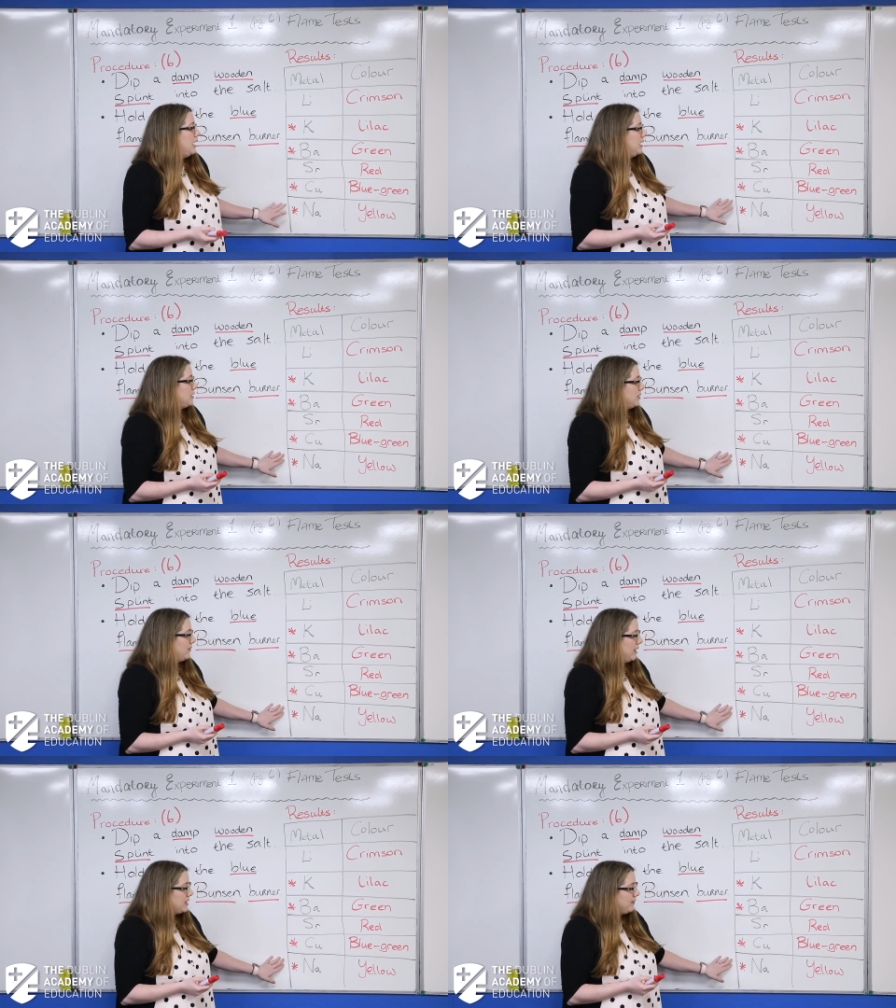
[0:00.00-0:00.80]
So it's
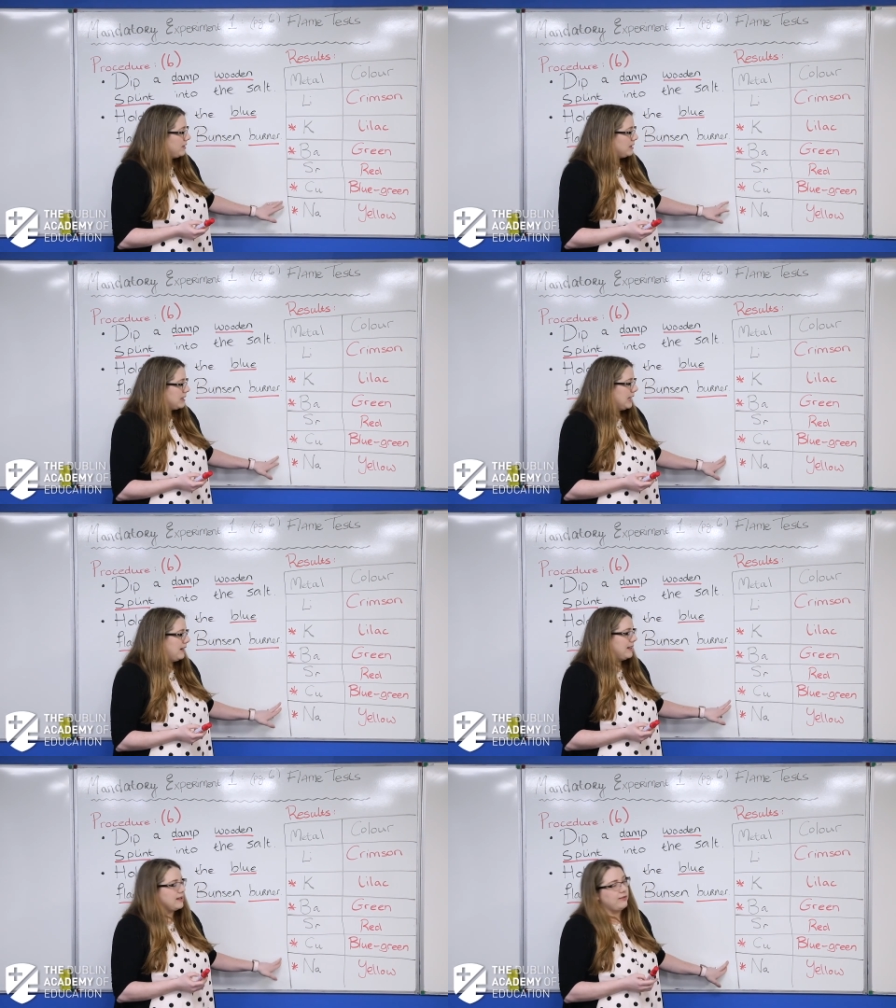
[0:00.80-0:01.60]
very difficult to
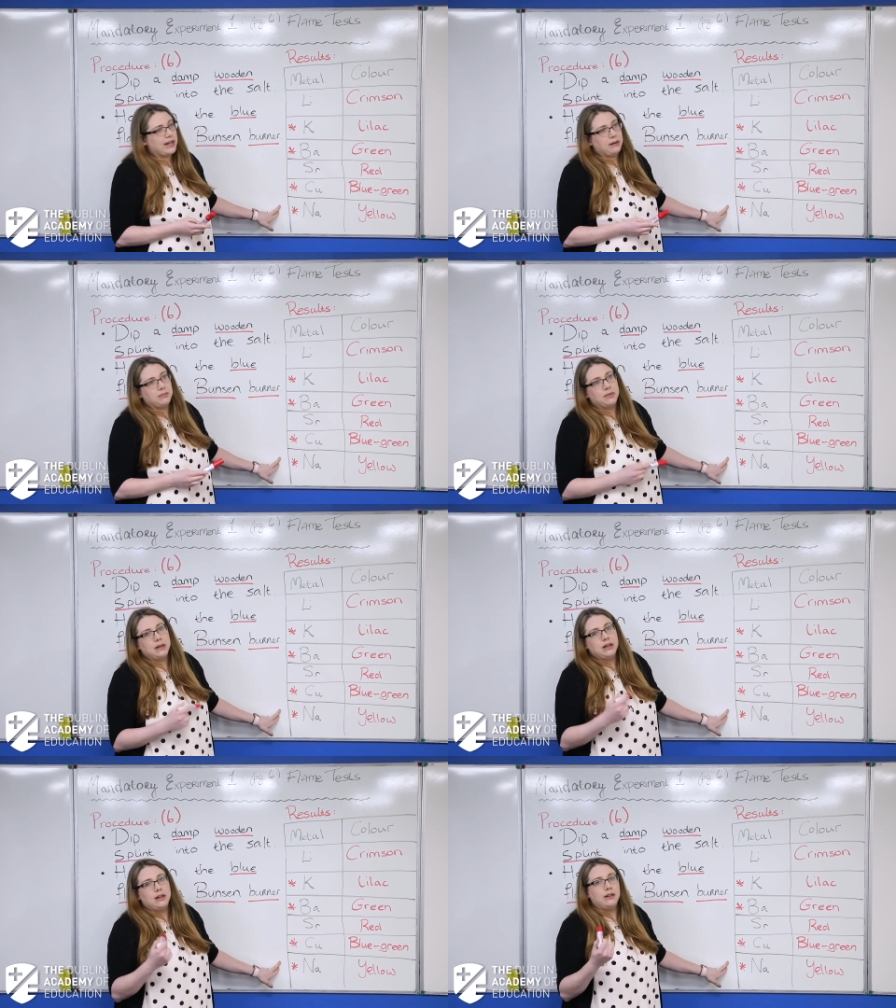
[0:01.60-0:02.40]
tell is the
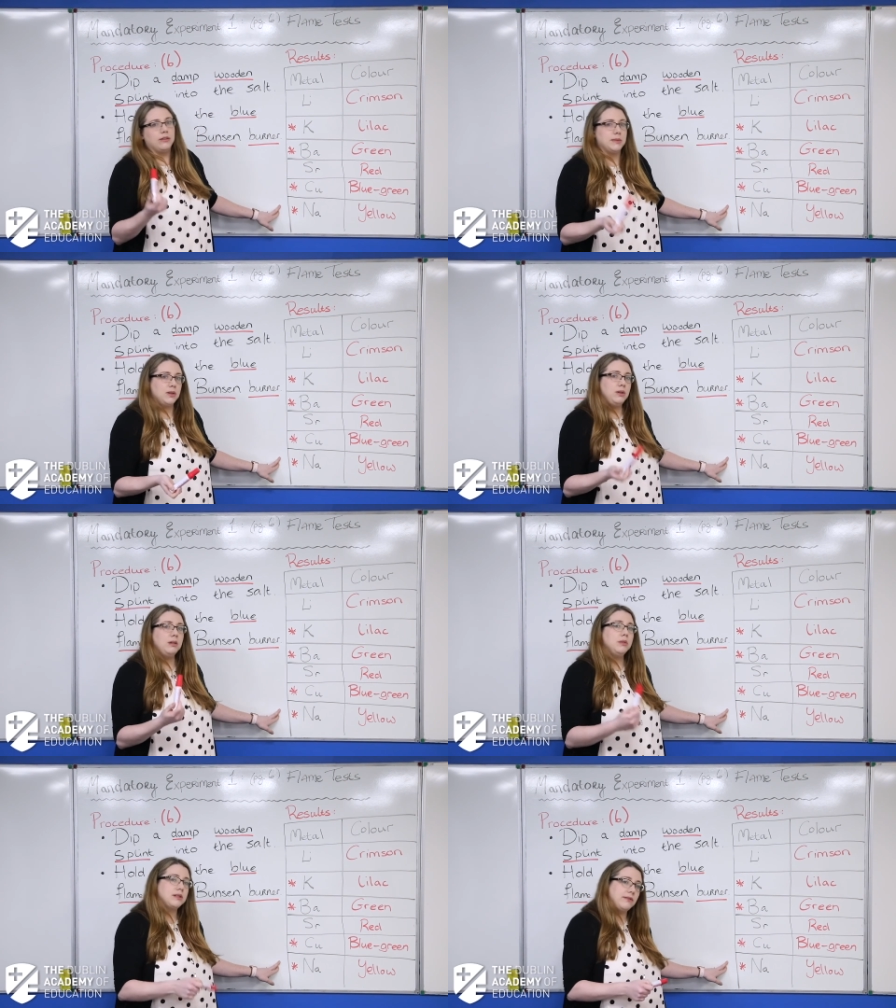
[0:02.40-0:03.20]
flame from the
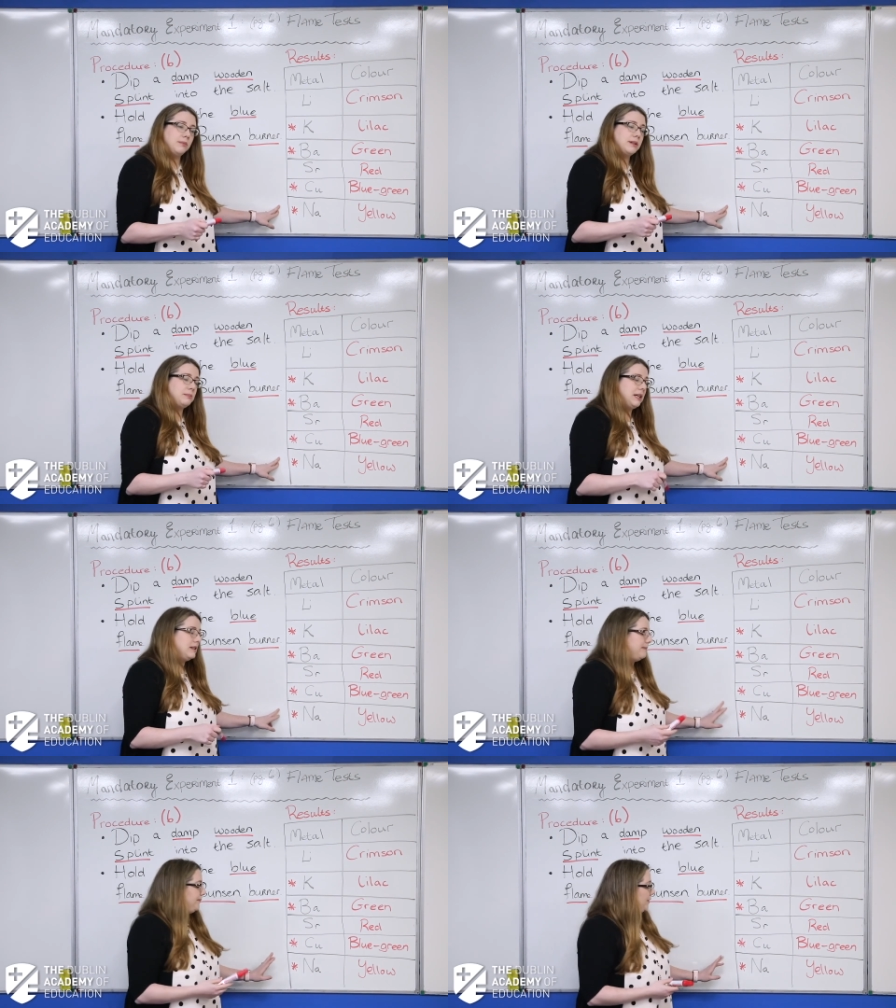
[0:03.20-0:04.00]
sodium or is it from the
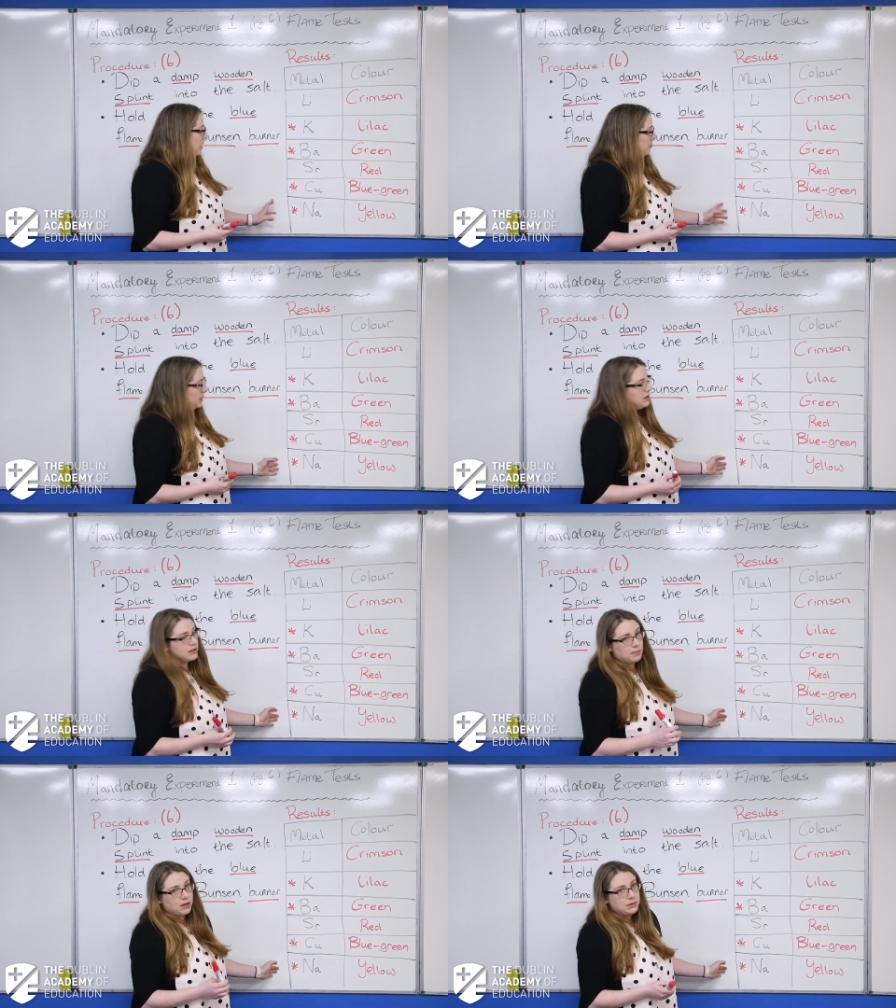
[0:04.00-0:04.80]
splint? But it
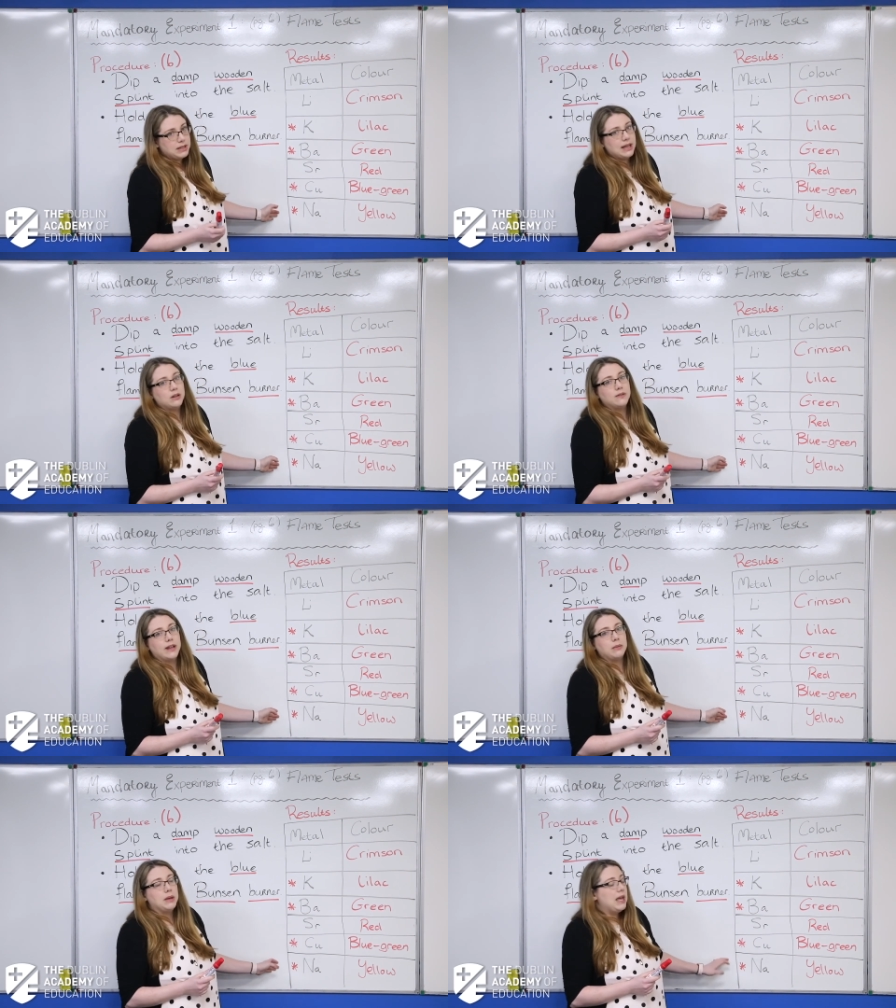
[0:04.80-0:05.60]
does burn with a yellow
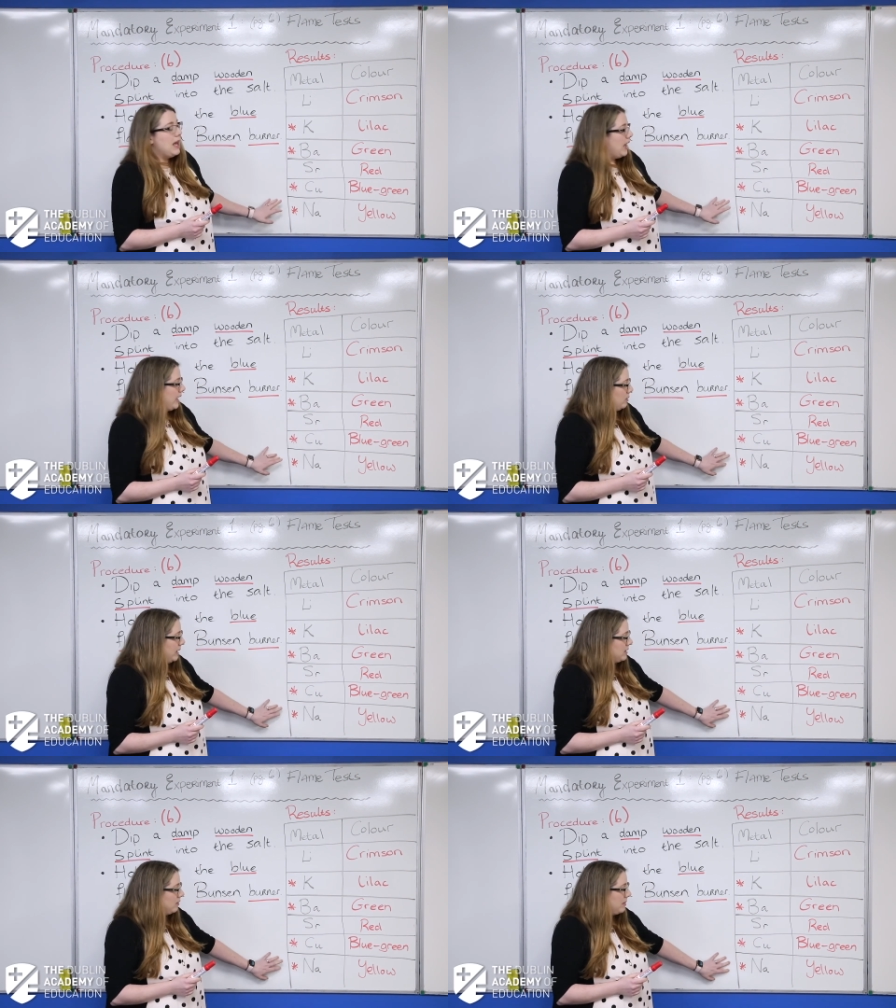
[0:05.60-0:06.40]
flame. And the
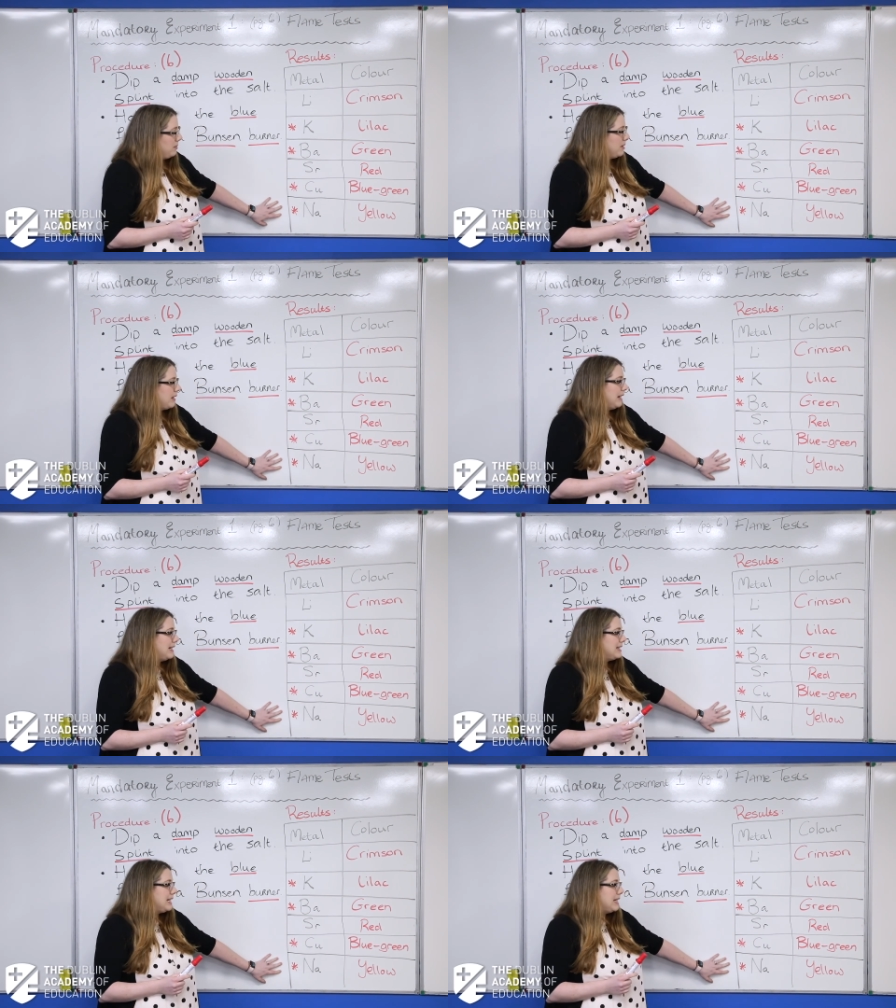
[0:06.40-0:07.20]
way to remember
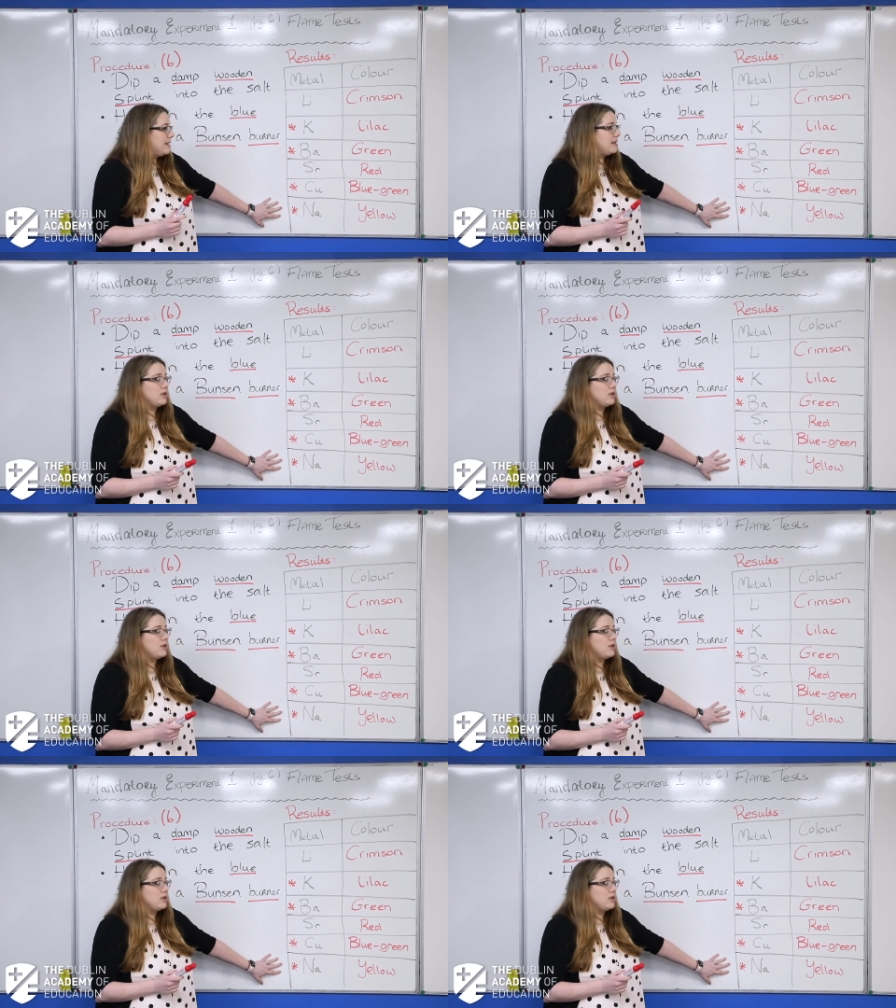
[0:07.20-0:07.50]
that is